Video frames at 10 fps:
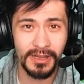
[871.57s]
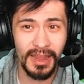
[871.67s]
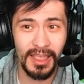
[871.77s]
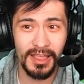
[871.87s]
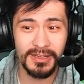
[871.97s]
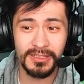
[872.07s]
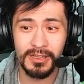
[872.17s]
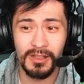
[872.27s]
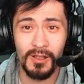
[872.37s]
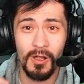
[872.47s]
And
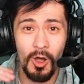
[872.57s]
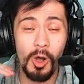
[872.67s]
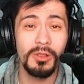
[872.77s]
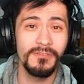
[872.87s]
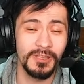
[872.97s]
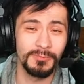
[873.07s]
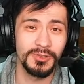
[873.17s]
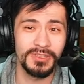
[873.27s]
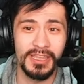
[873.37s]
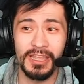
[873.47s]
all of them were
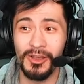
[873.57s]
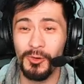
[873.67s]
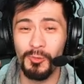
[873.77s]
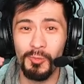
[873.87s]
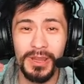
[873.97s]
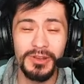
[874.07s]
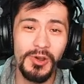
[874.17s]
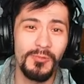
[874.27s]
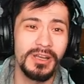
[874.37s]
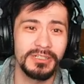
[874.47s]
saying, we
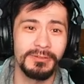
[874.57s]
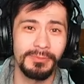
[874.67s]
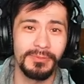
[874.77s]
don't want to,